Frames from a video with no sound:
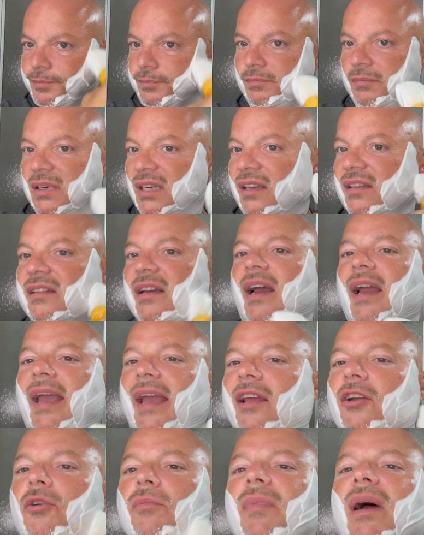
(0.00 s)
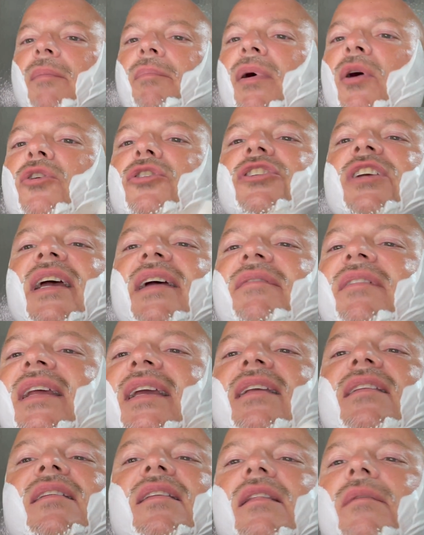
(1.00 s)
because I handle my post-shave
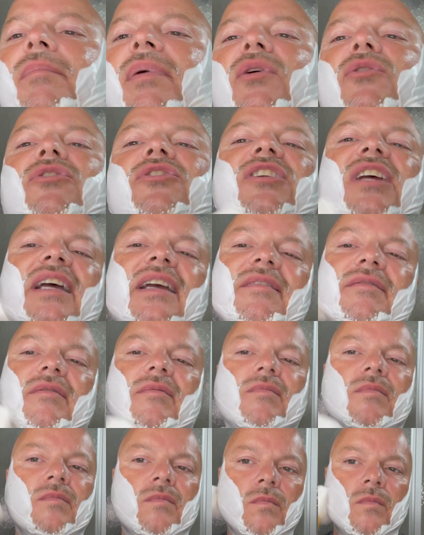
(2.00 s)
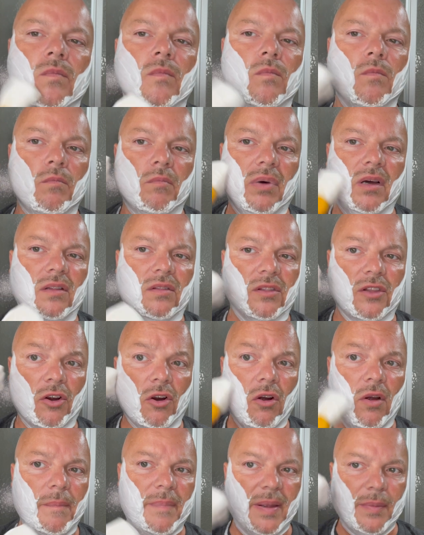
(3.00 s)
needs in the post-shave. But there
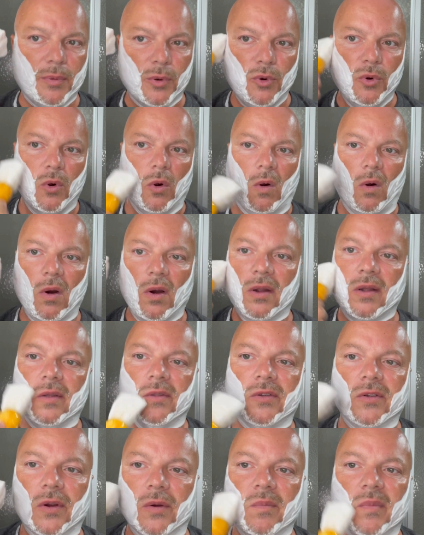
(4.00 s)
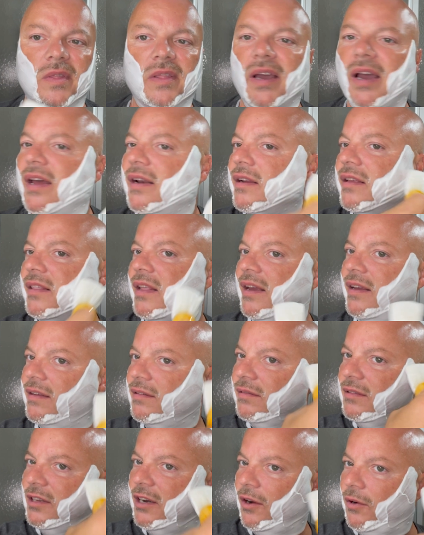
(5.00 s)
are people who are concerned with that, and they,
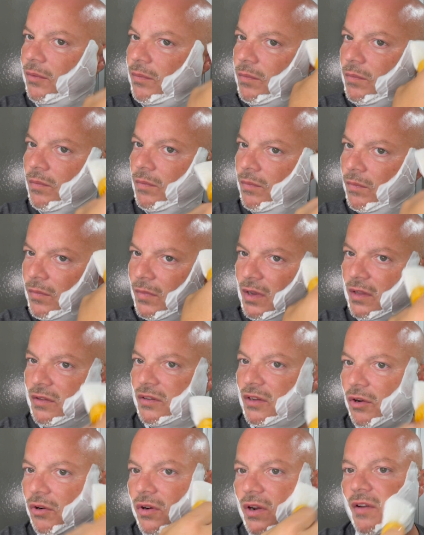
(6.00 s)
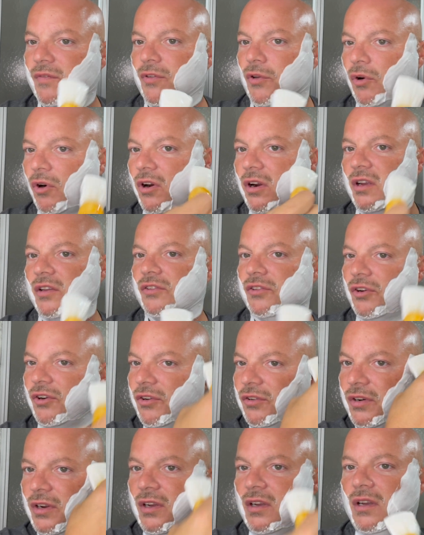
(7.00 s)
you know, and so if you are
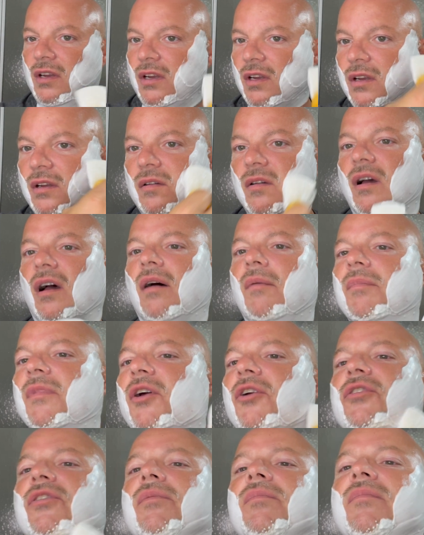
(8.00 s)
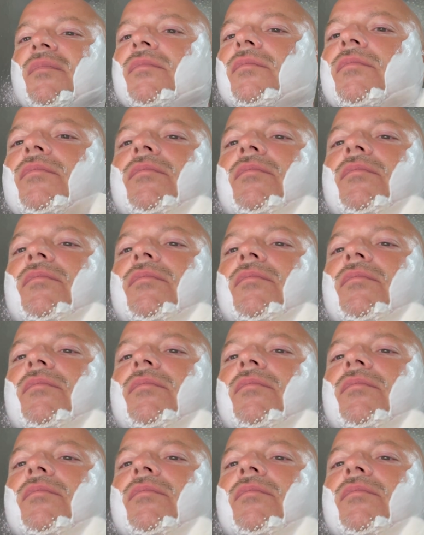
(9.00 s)
concerned, there's some